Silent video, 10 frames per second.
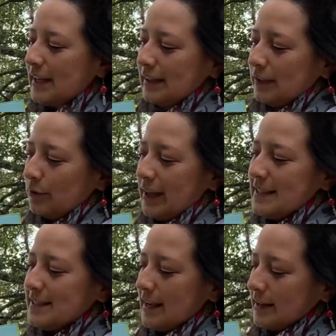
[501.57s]
Little
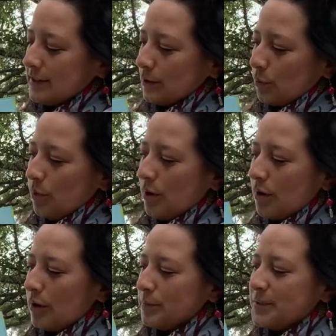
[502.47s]
insects and
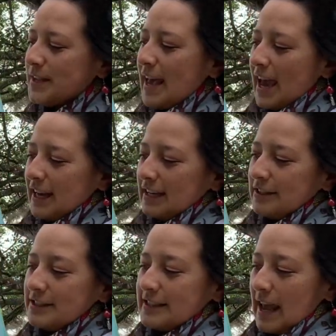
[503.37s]
worms, and in
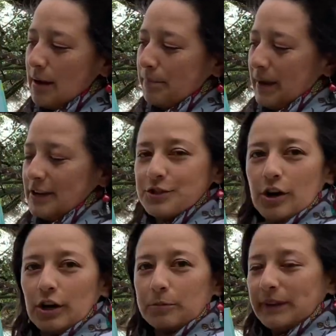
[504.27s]
damp and
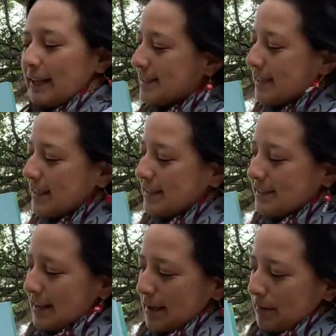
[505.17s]
dark places,
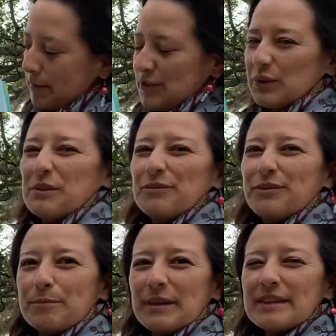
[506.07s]
we see some
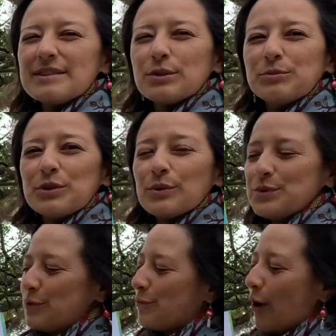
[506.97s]
amphibians, some toads
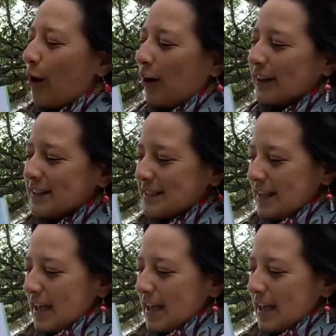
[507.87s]
and frogs.